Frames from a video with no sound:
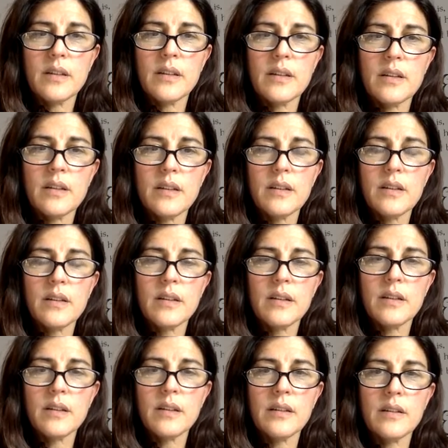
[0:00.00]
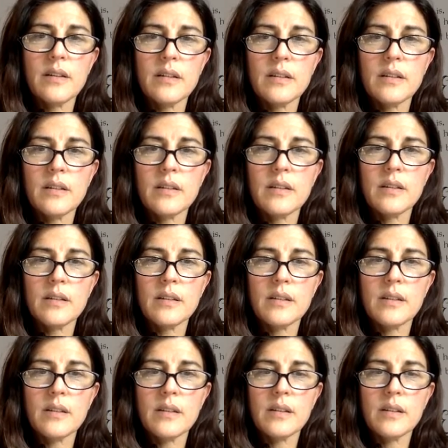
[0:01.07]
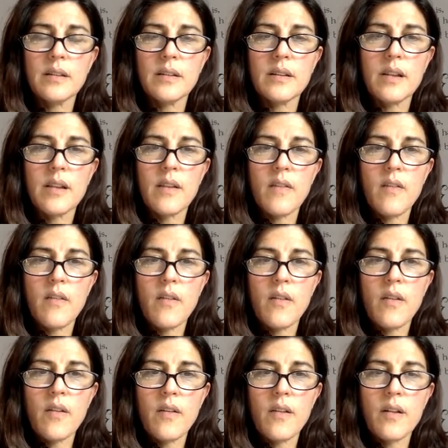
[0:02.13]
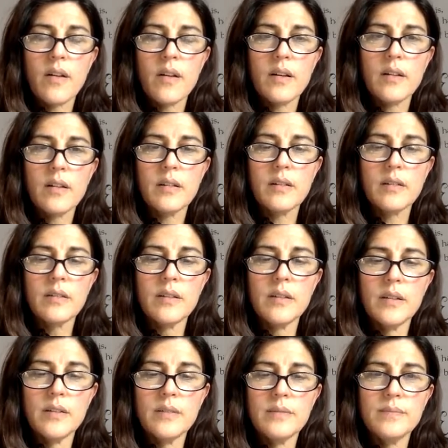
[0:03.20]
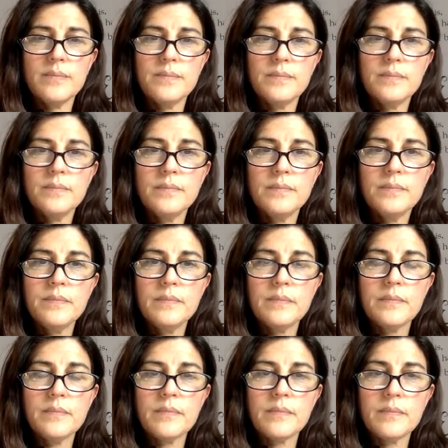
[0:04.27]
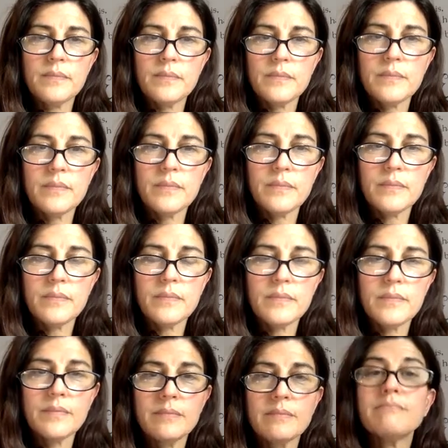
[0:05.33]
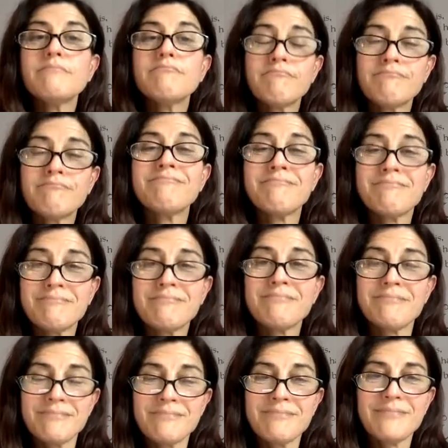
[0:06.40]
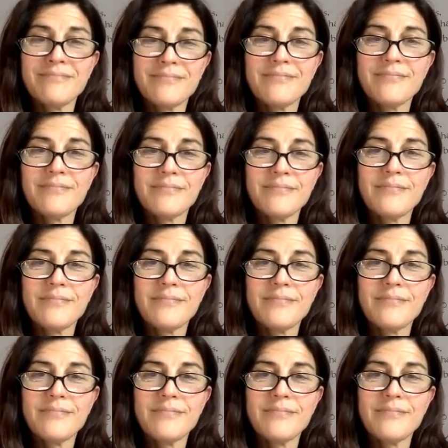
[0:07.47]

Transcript: (silent)